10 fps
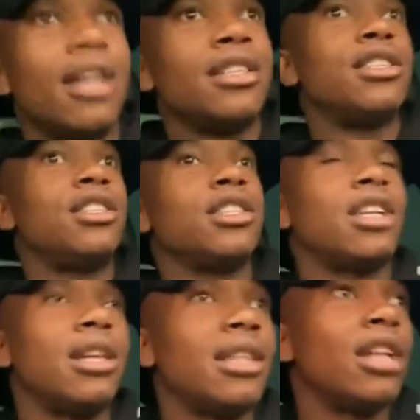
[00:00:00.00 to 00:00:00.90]
She's just
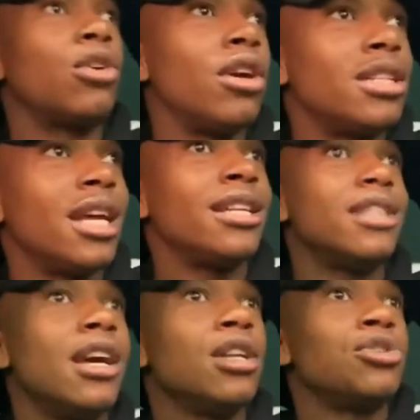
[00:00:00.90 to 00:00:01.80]
sharing that content
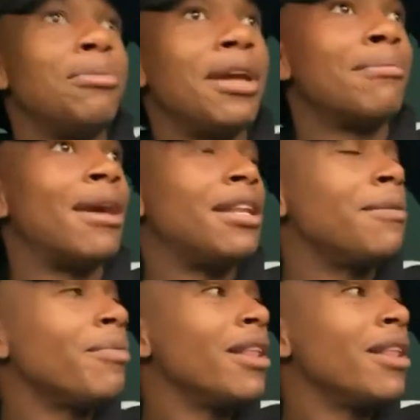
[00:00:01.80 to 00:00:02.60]
to make money.